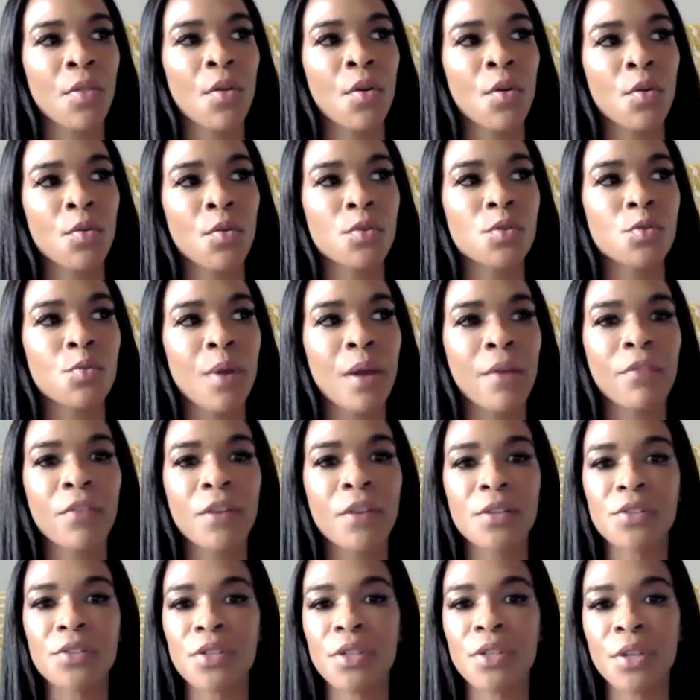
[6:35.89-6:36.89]
those who have
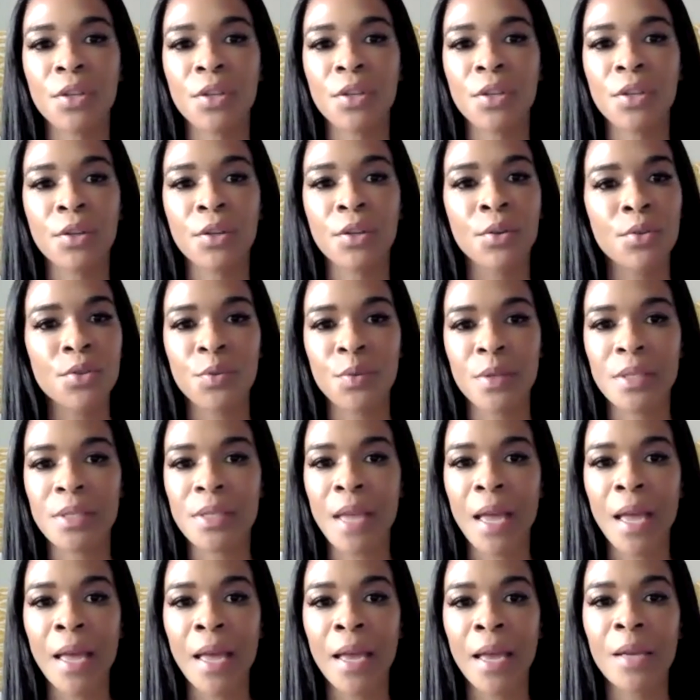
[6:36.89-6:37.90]
considered
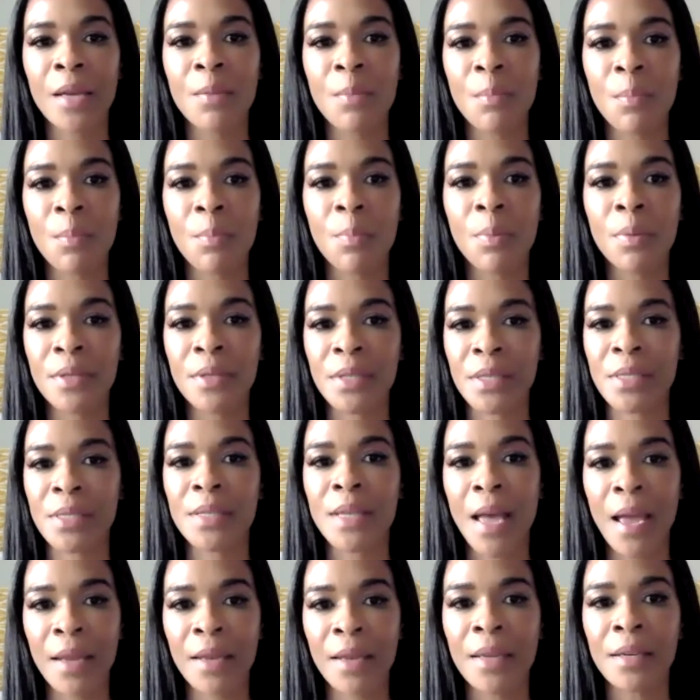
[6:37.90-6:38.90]
suicide but
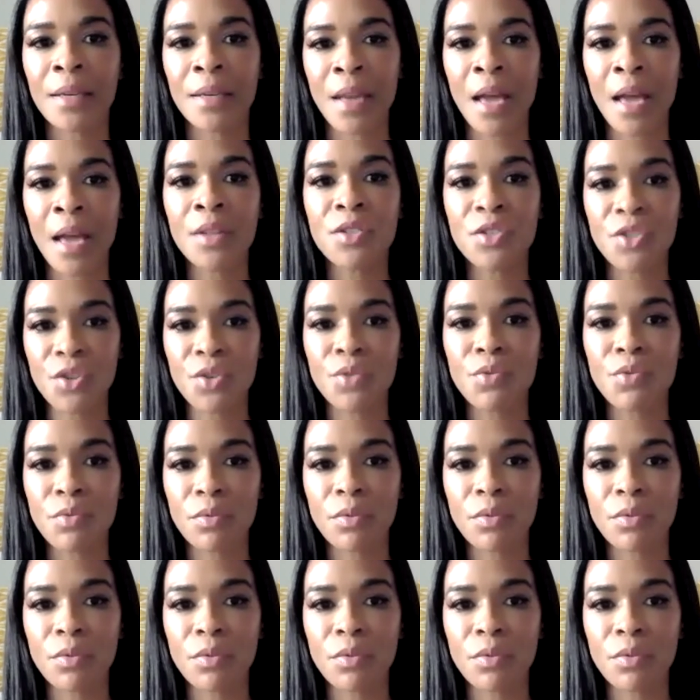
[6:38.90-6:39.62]
decided not to.